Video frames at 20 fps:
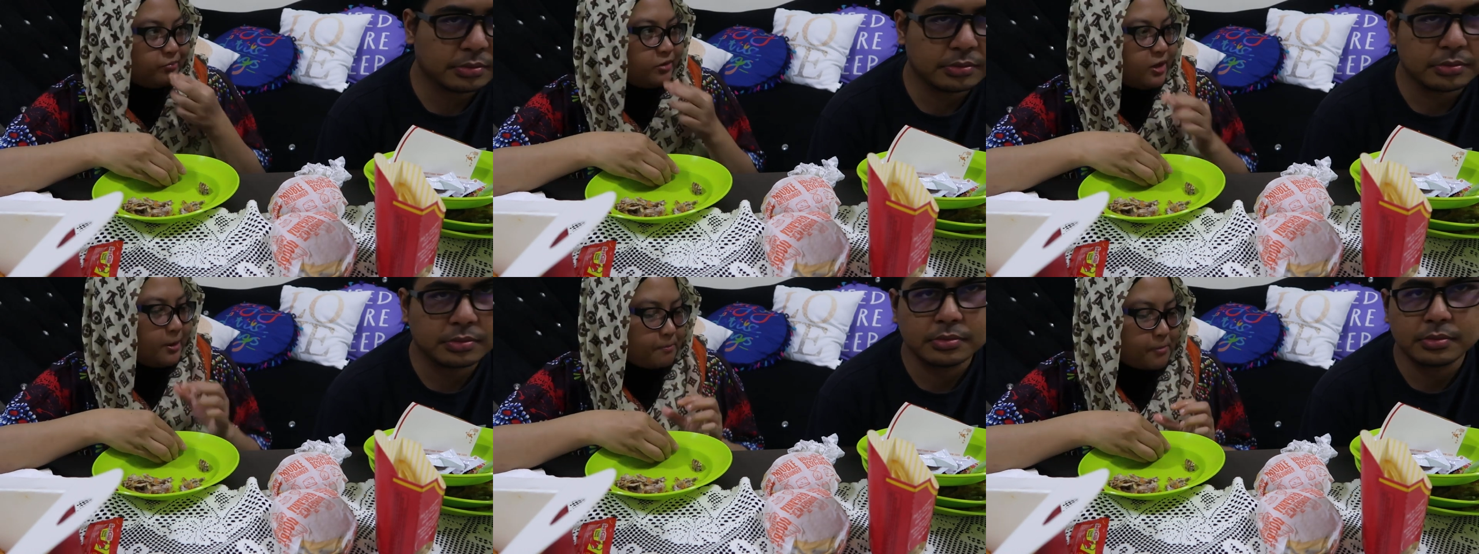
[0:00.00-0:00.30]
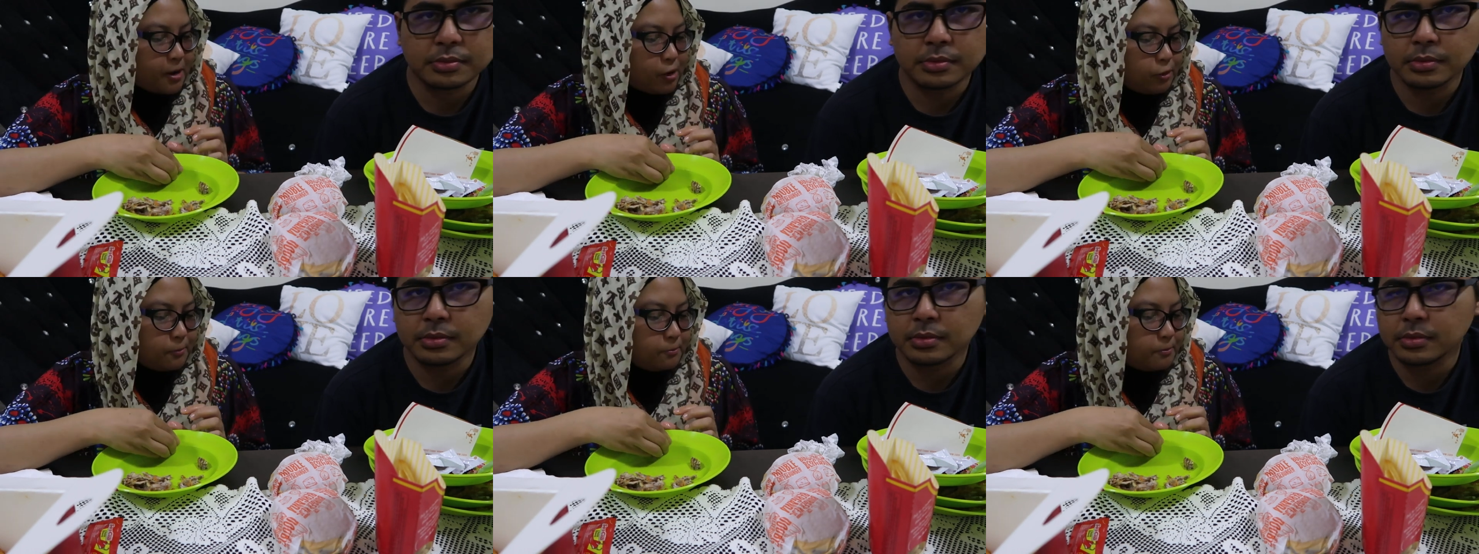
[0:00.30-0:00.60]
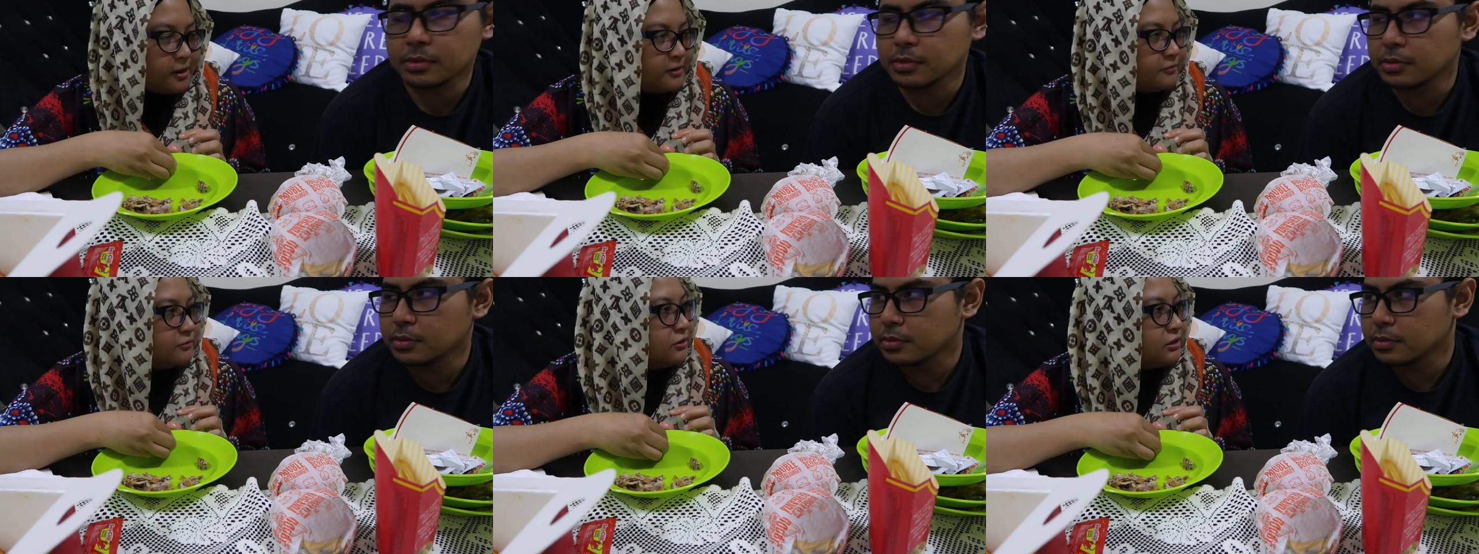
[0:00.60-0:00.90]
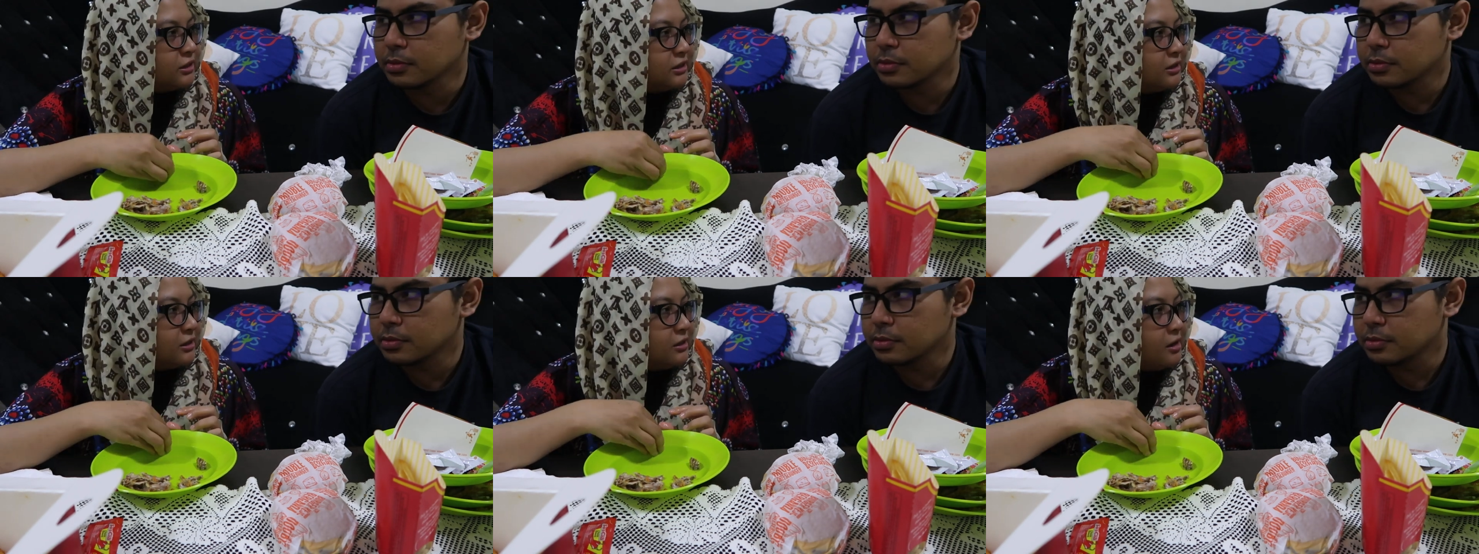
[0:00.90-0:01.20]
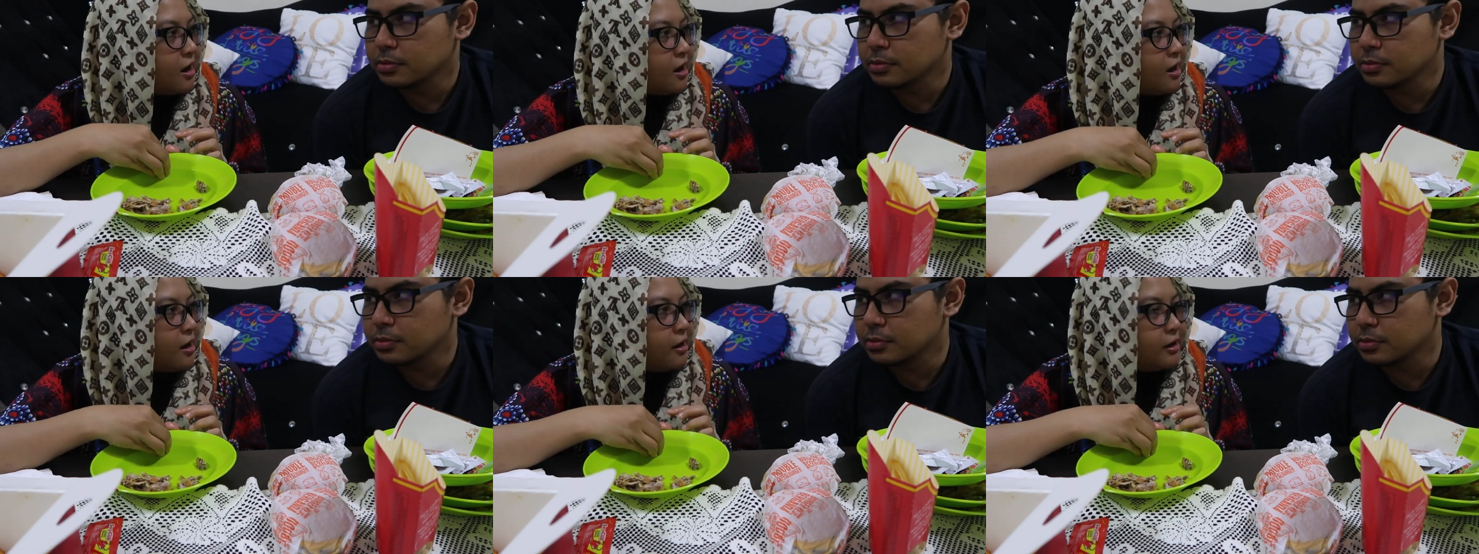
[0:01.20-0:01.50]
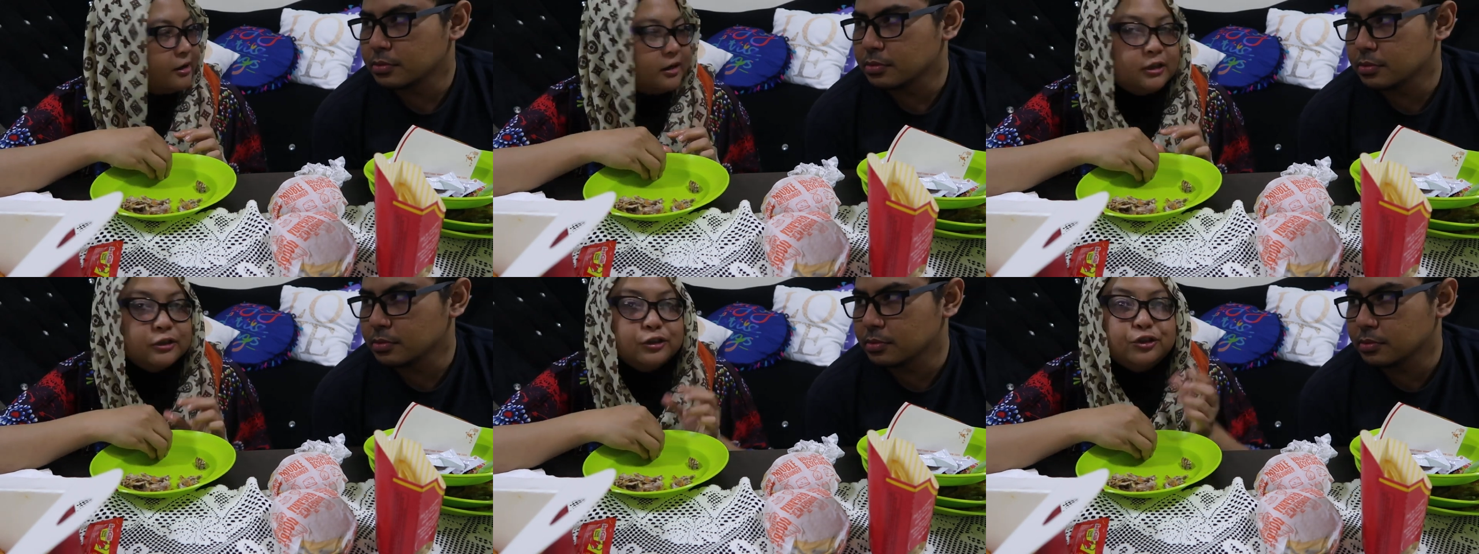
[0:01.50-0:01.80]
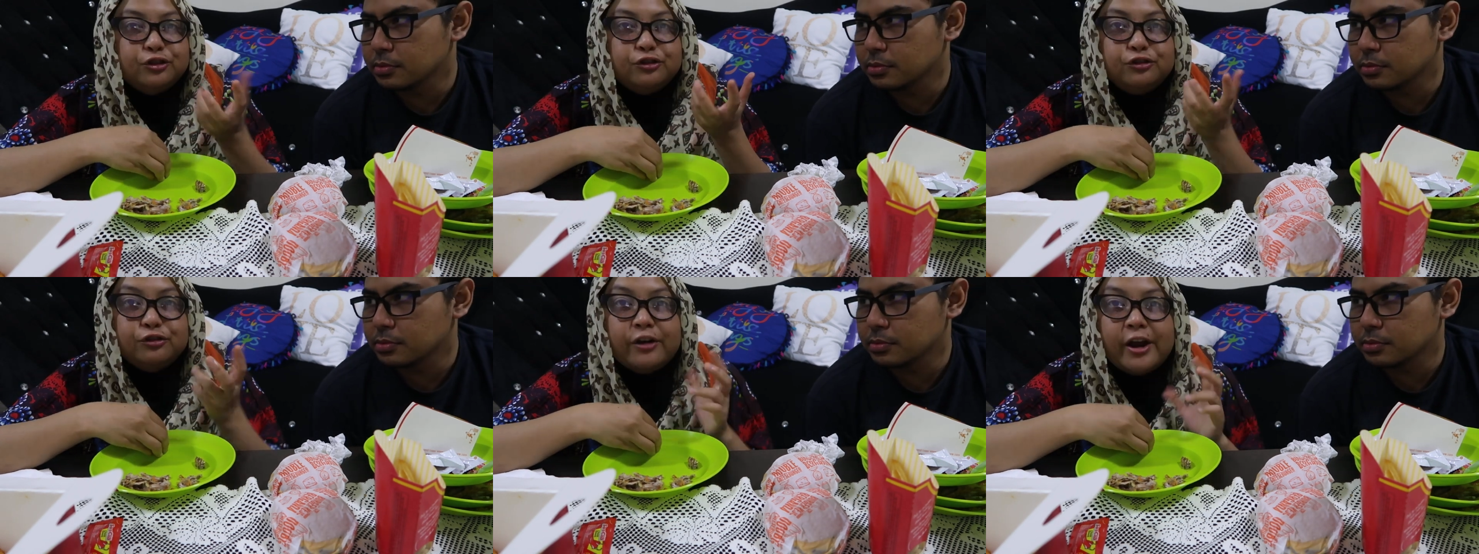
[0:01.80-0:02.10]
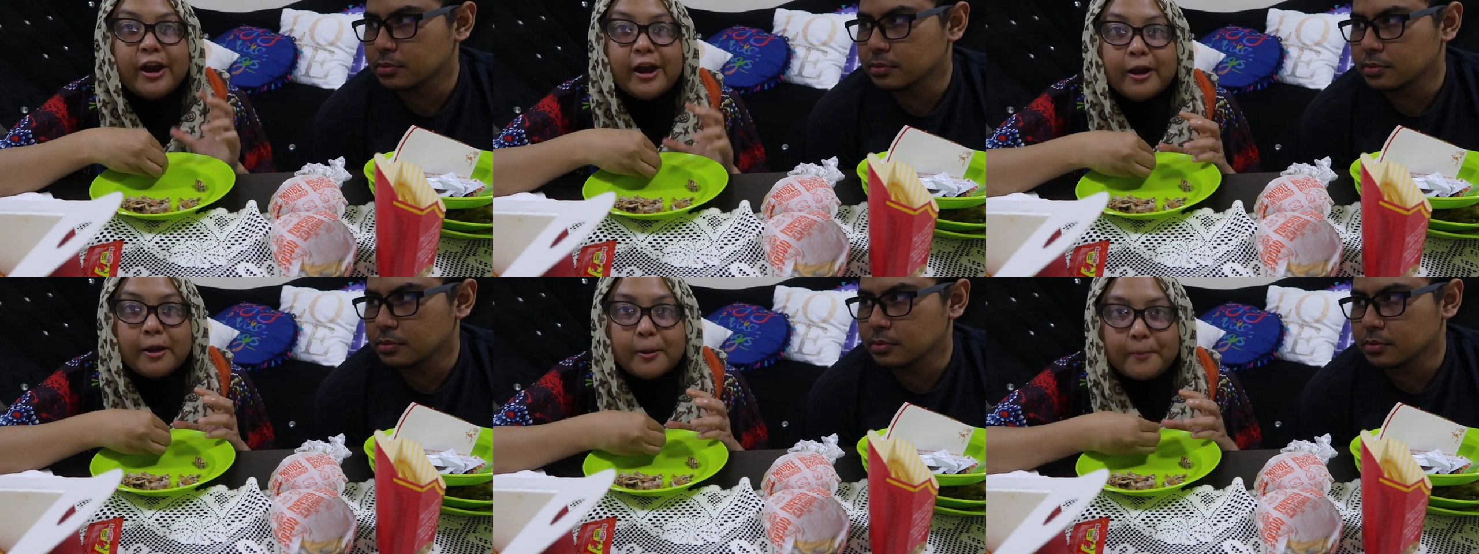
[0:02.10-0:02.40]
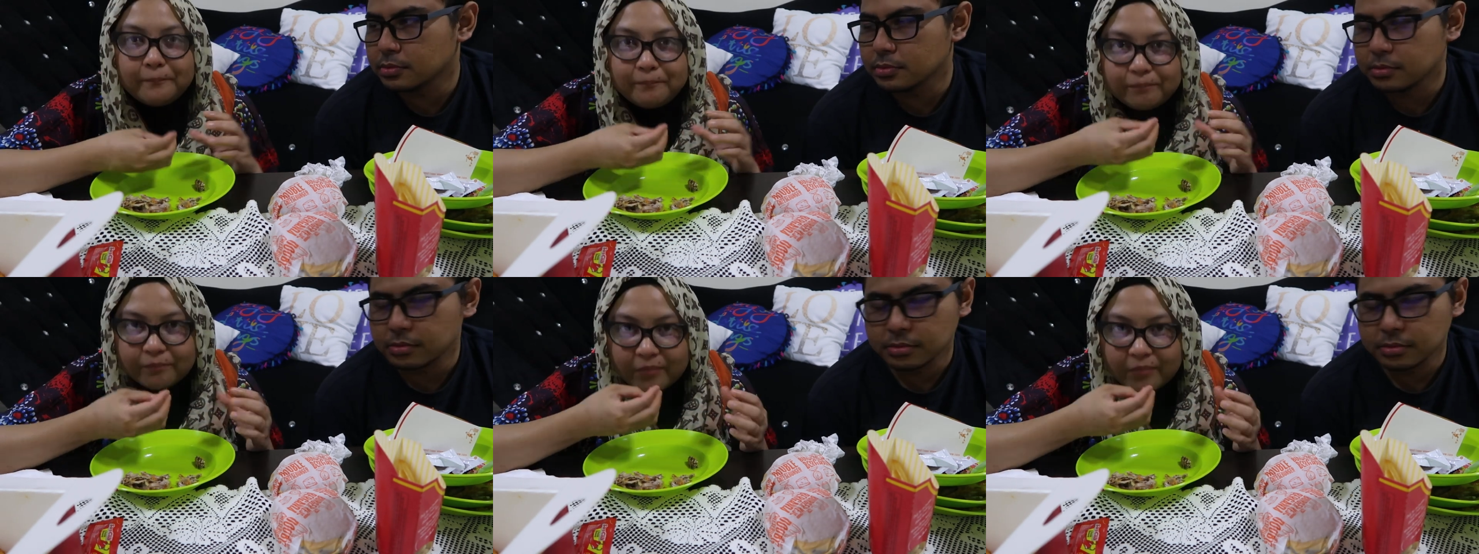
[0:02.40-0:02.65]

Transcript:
Speaker 1: the Powerpuff Girl and then Shrek.